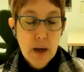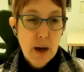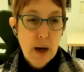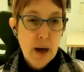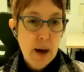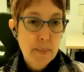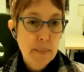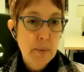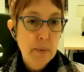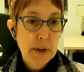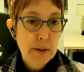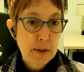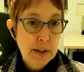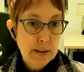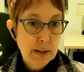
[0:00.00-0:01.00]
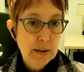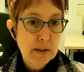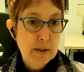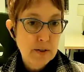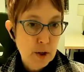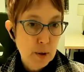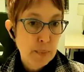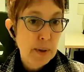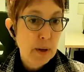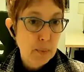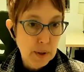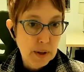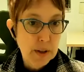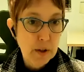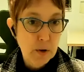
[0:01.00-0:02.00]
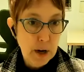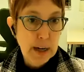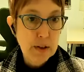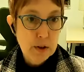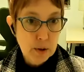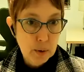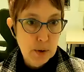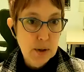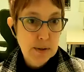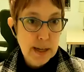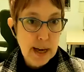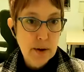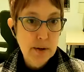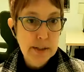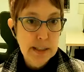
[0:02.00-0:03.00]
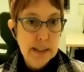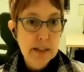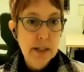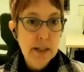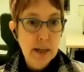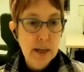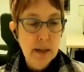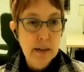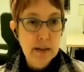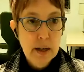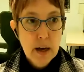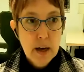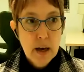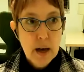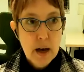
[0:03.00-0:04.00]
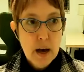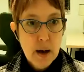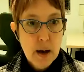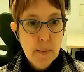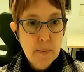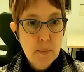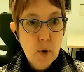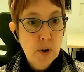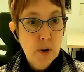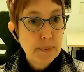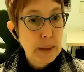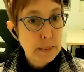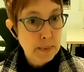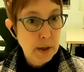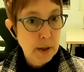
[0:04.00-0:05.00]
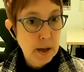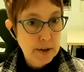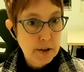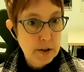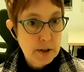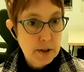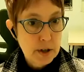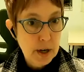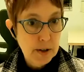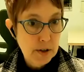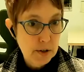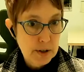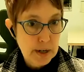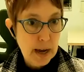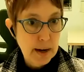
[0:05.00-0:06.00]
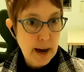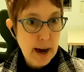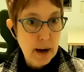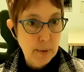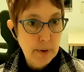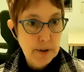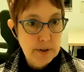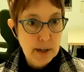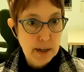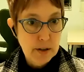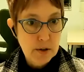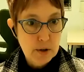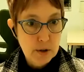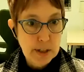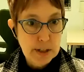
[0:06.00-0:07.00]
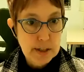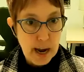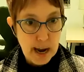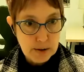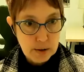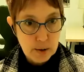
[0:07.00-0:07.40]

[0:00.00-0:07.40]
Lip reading: But we think that this could be a really great tool, not only to get more people to understand how the state historic tax